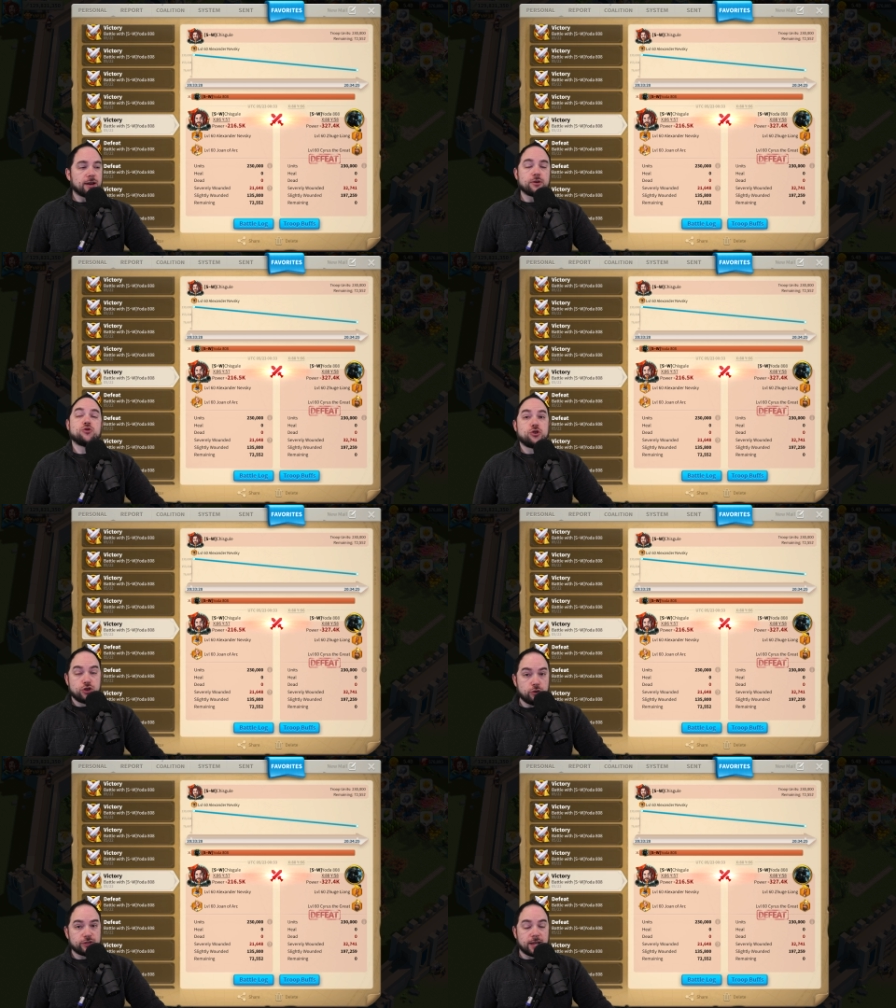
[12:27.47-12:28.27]
Now, you
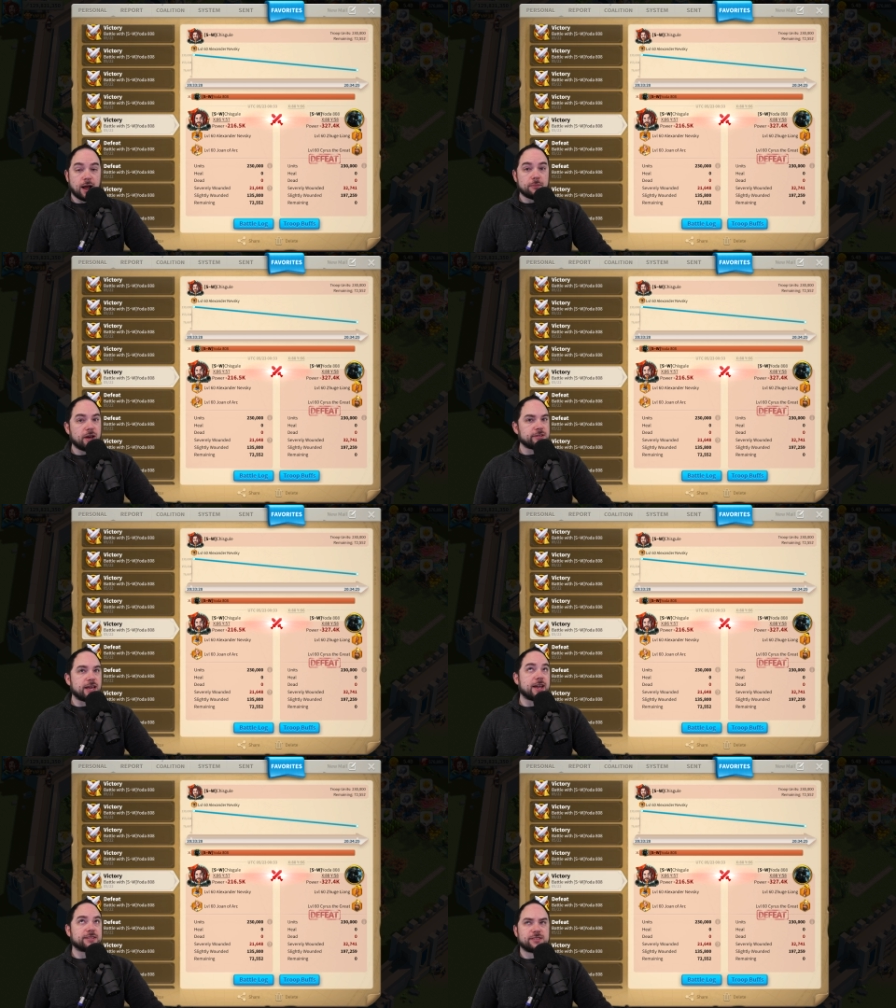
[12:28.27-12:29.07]
could use it. I'm not
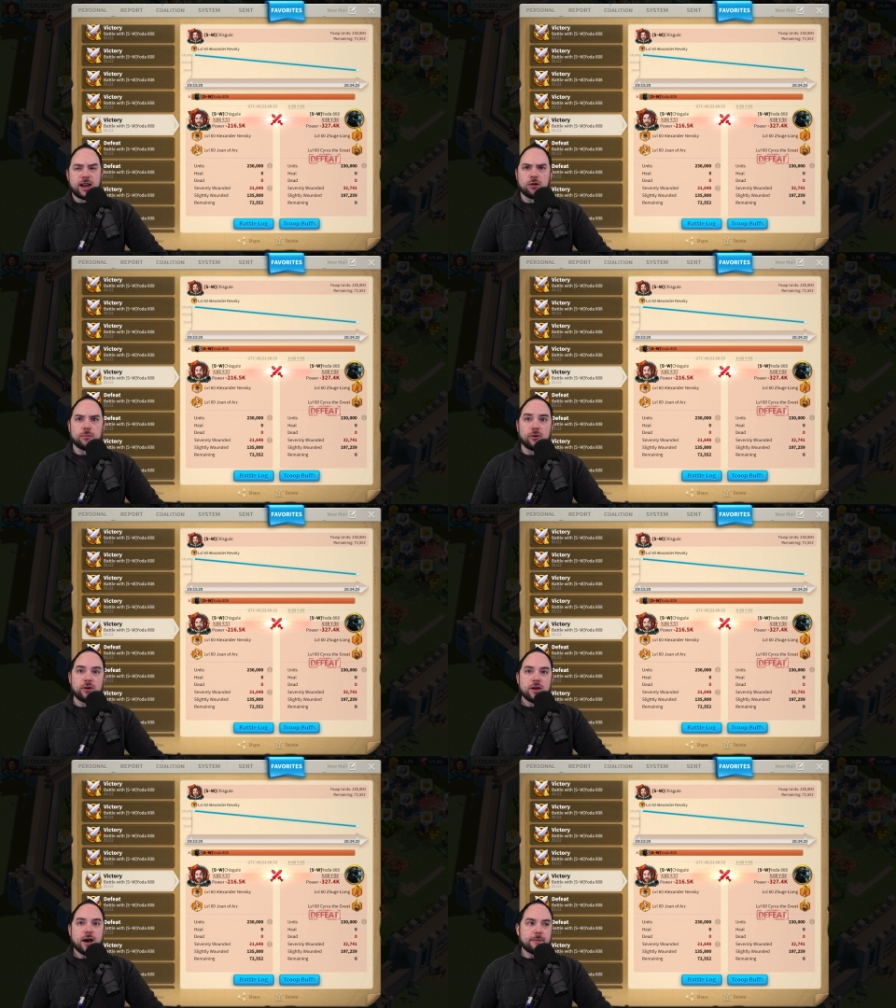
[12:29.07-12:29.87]
saying it's terrible.